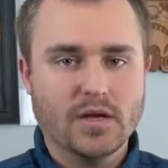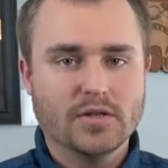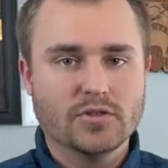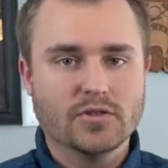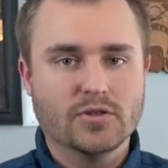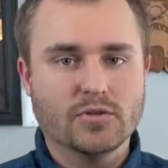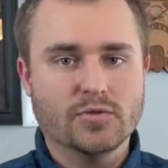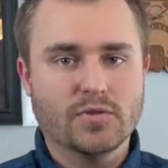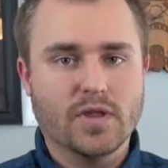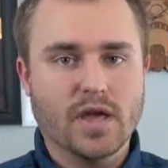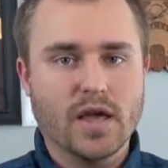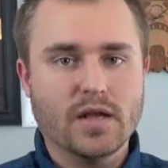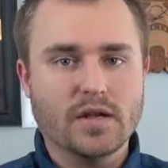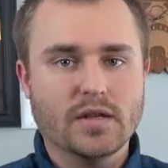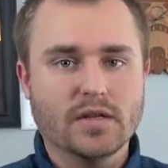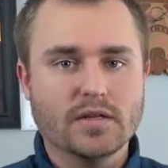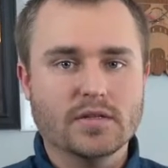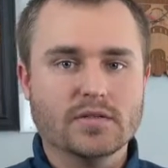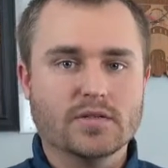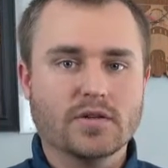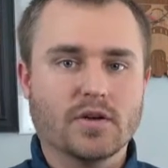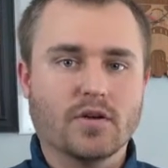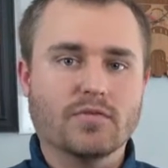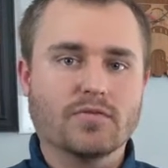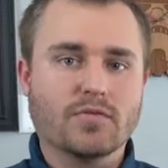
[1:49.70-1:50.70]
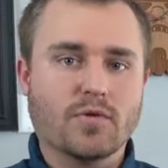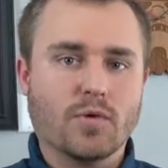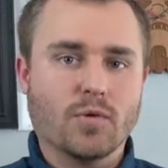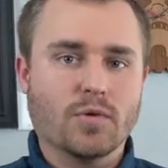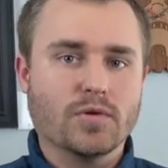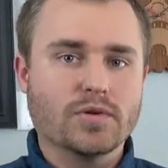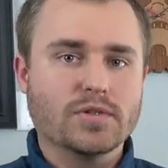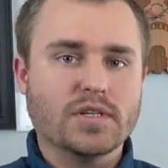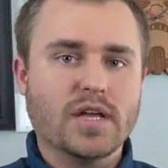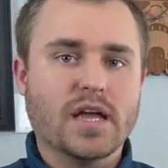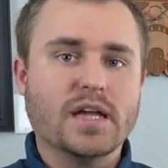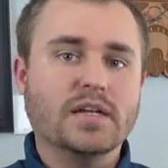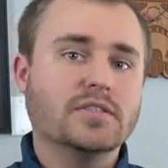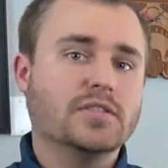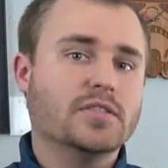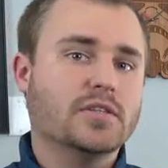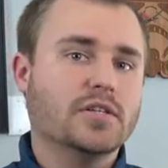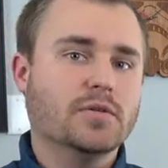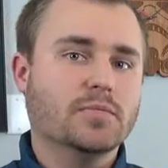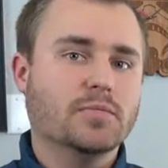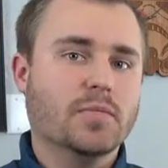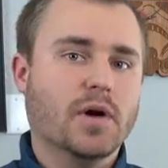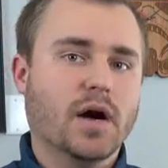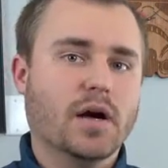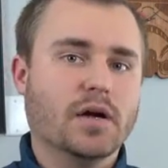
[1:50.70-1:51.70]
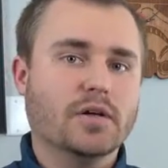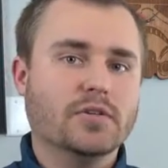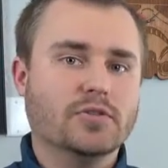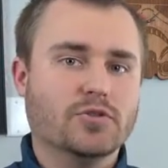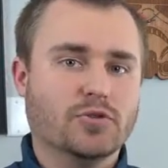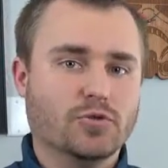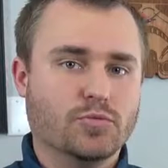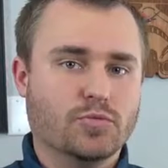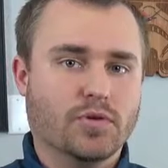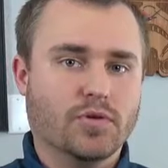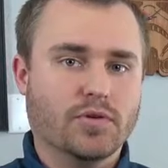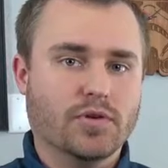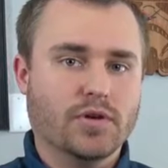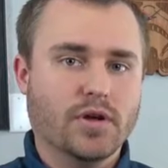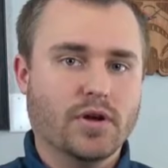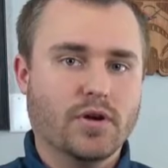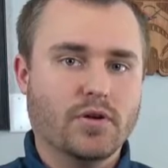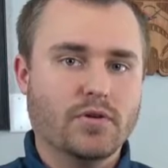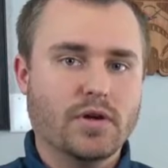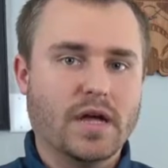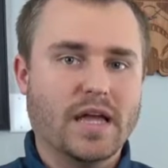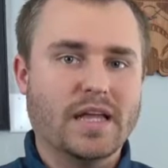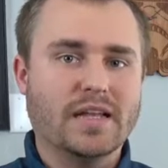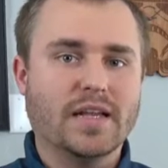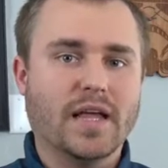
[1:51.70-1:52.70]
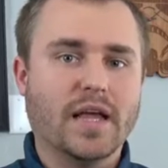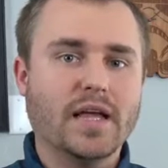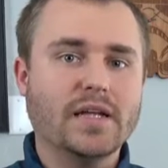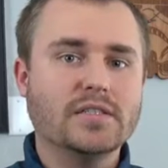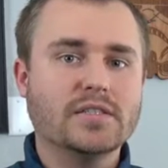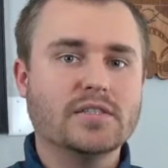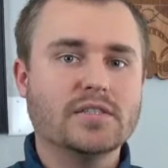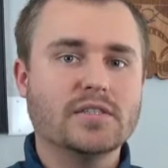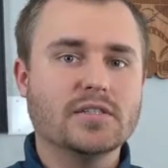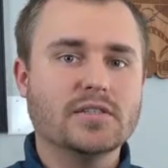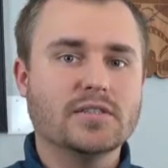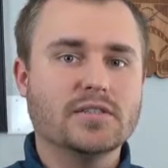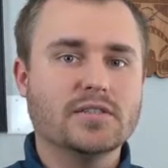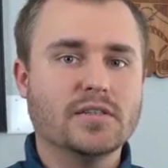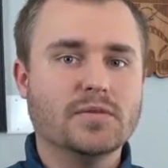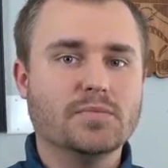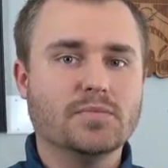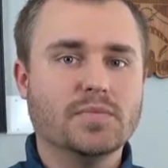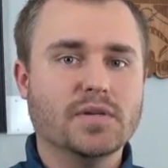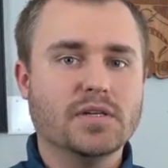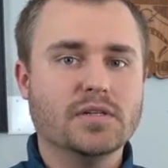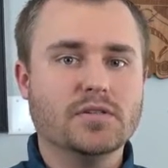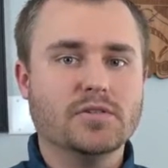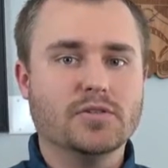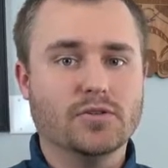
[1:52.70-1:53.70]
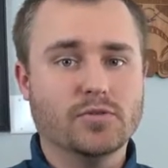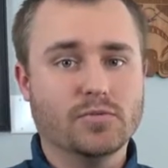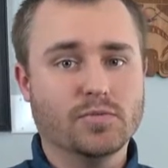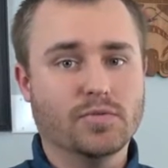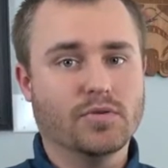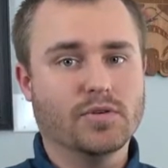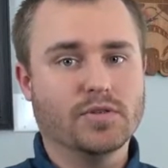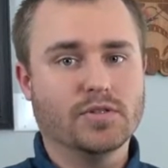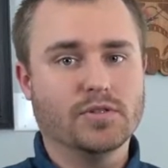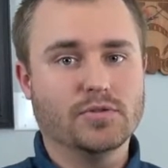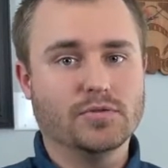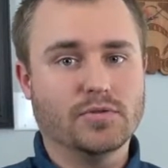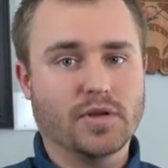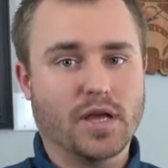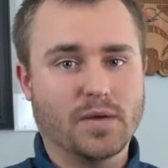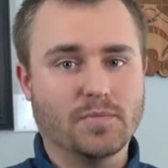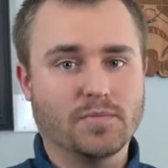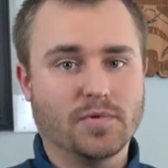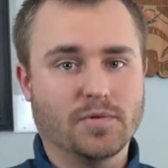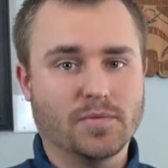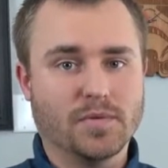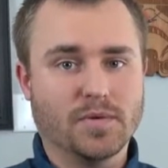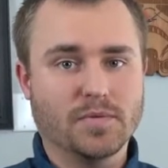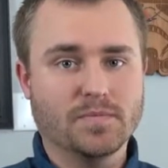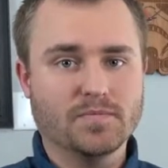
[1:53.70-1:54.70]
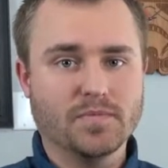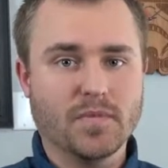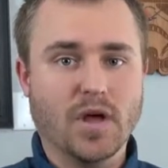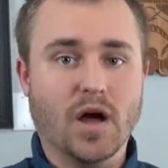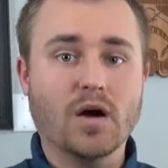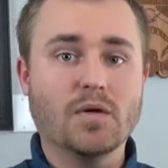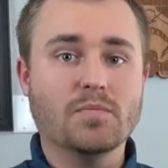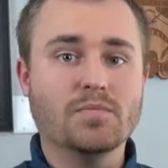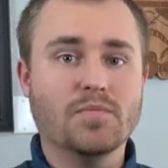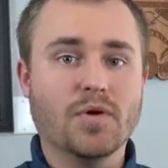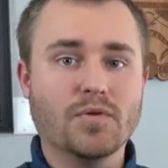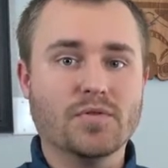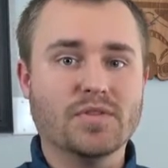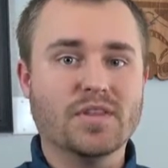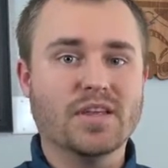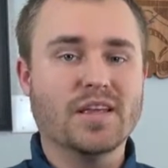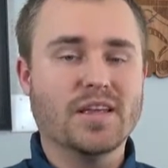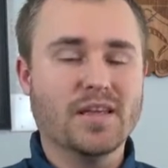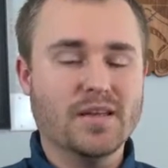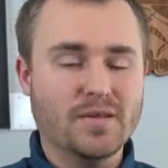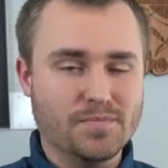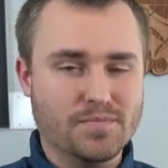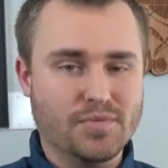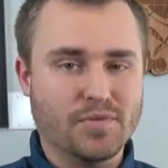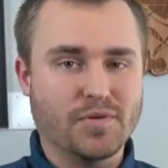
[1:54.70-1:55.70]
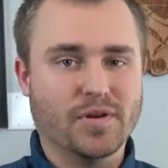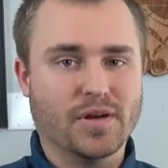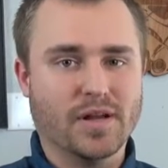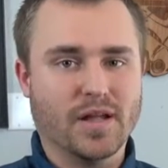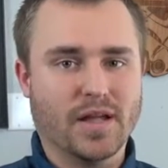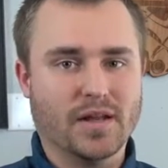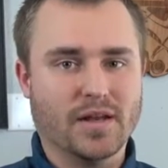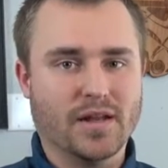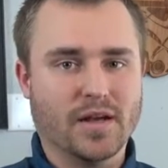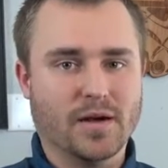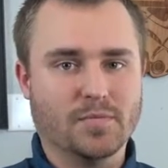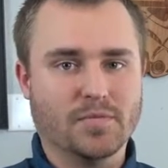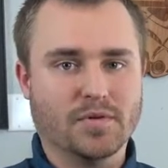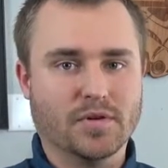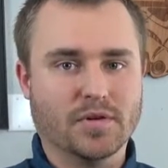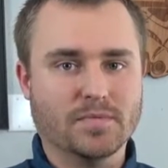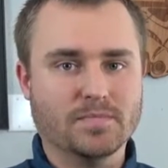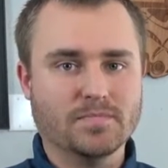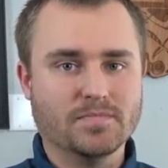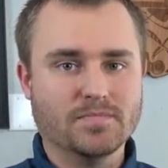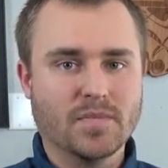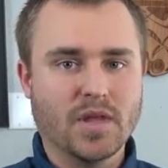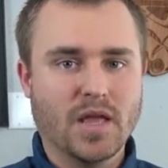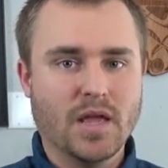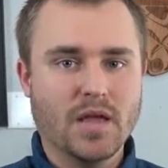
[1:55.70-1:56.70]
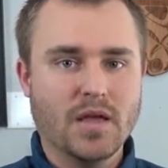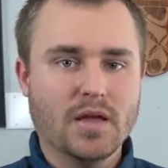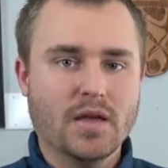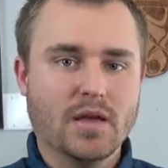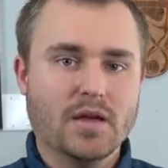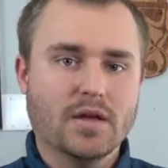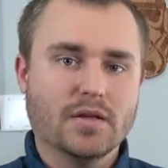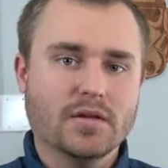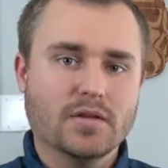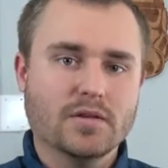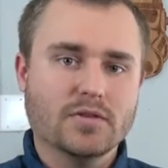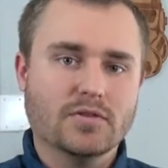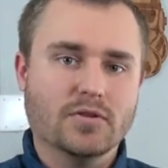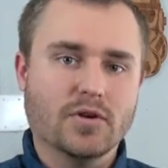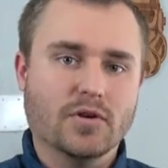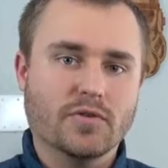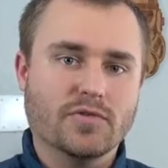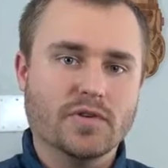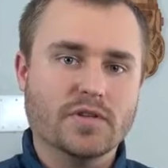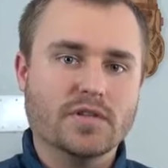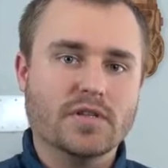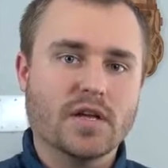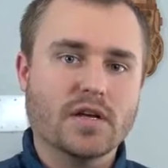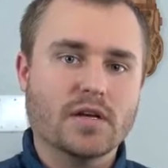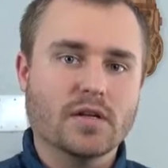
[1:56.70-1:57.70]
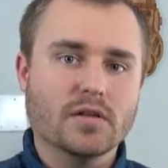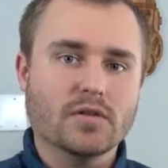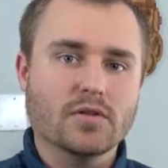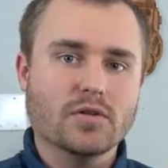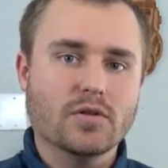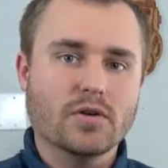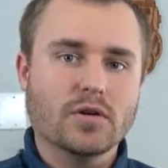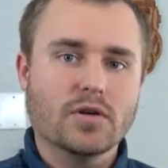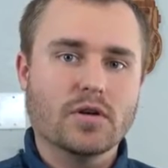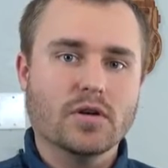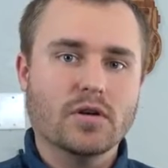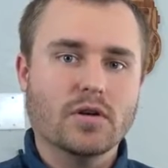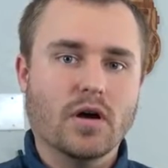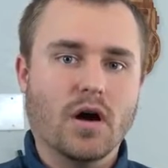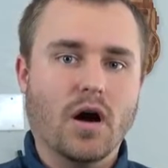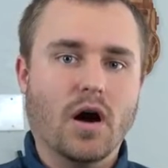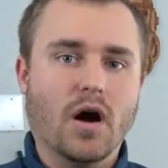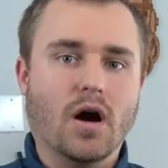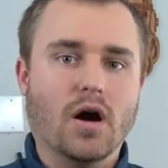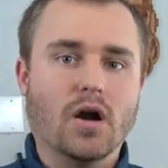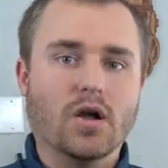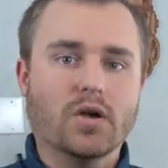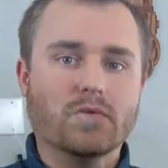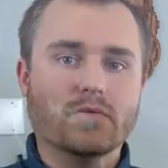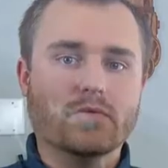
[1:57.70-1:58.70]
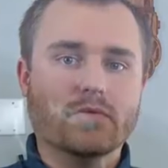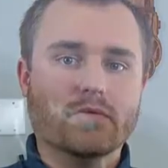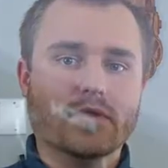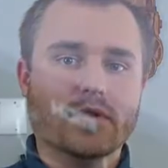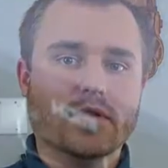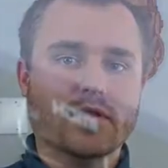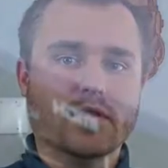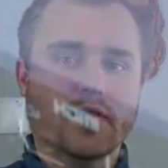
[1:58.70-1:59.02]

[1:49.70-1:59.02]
So that is, of course, HDMI 2.0 and HDCP 2.2 capable on both the input and output. So if you take a look on